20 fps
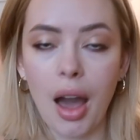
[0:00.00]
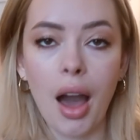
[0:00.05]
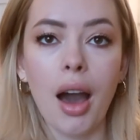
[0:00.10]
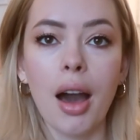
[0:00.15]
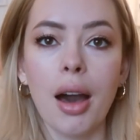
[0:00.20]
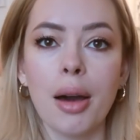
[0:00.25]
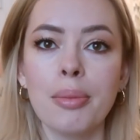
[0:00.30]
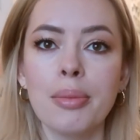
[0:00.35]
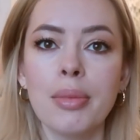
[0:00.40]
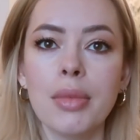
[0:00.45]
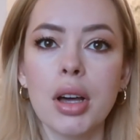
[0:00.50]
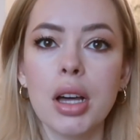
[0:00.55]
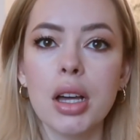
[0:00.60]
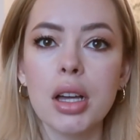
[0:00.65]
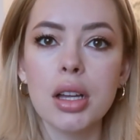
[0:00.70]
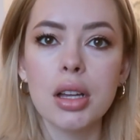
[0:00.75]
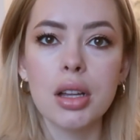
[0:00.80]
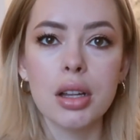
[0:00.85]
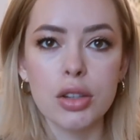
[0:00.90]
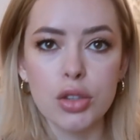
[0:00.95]

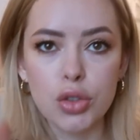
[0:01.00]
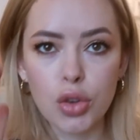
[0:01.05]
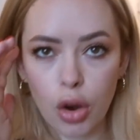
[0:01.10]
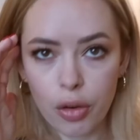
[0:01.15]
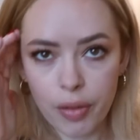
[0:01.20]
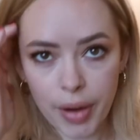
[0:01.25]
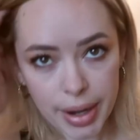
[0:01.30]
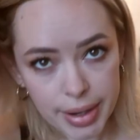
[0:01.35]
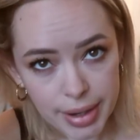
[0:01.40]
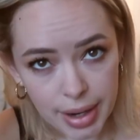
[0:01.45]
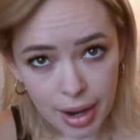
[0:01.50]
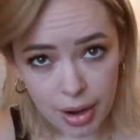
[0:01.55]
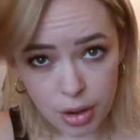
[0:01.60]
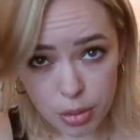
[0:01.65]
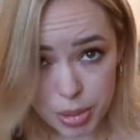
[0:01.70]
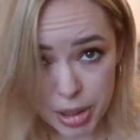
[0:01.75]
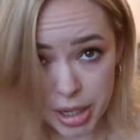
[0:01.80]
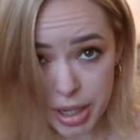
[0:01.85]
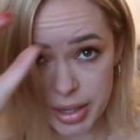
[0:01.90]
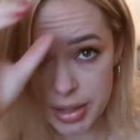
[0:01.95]
Not right
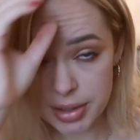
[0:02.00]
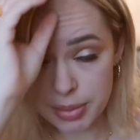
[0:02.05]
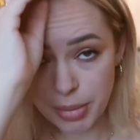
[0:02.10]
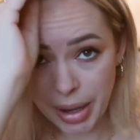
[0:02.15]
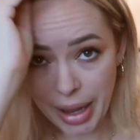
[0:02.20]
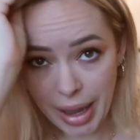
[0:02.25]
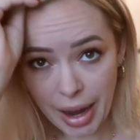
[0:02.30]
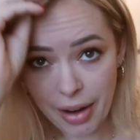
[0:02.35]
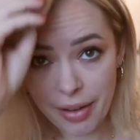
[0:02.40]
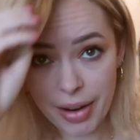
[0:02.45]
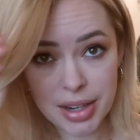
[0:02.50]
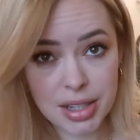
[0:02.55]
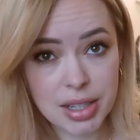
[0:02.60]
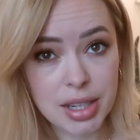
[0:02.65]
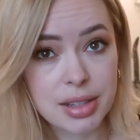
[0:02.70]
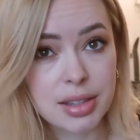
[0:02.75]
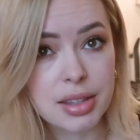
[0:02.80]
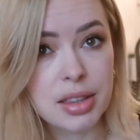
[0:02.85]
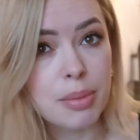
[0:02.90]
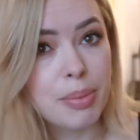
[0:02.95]
now, because my hair
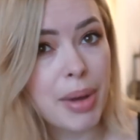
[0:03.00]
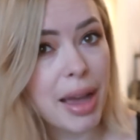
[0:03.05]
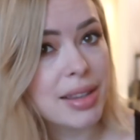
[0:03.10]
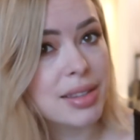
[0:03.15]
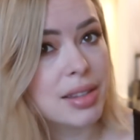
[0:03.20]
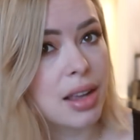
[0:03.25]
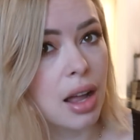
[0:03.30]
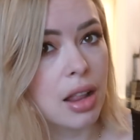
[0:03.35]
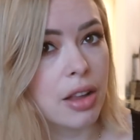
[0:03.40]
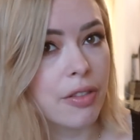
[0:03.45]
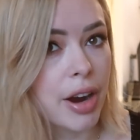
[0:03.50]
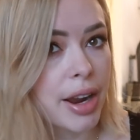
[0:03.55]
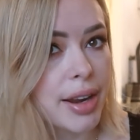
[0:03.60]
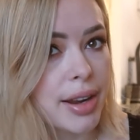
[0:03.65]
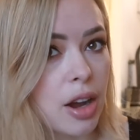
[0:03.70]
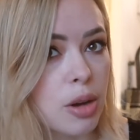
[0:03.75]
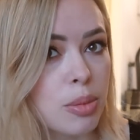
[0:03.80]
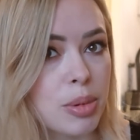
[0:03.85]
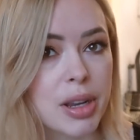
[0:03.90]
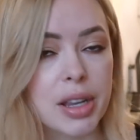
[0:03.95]
actually isn't the best colour right
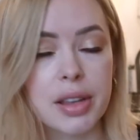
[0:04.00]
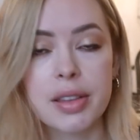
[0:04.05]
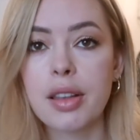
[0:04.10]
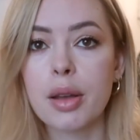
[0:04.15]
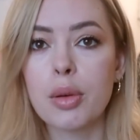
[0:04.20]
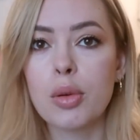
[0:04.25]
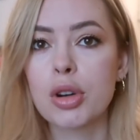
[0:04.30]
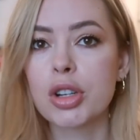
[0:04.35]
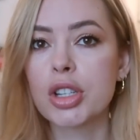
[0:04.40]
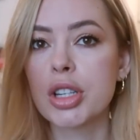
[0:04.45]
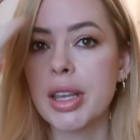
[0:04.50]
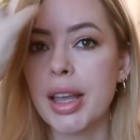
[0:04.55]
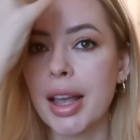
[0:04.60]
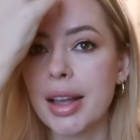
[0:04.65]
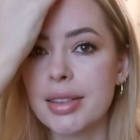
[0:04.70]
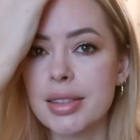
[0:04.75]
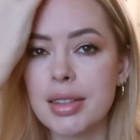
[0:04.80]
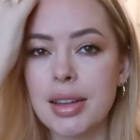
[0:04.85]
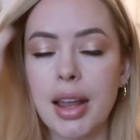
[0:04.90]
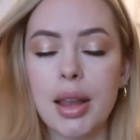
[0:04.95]
now, because I washed it
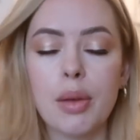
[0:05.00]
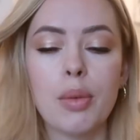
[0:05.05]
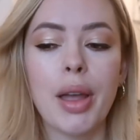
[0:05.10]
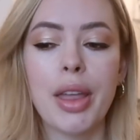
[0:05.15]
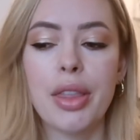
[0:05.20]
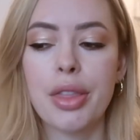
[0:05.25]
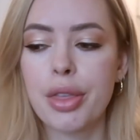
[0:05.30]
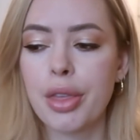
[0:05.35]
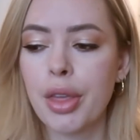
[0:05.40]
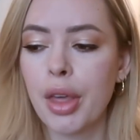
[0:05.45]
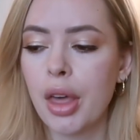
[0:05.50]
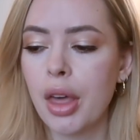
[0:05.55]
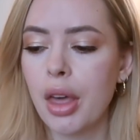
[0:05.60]
yesterday with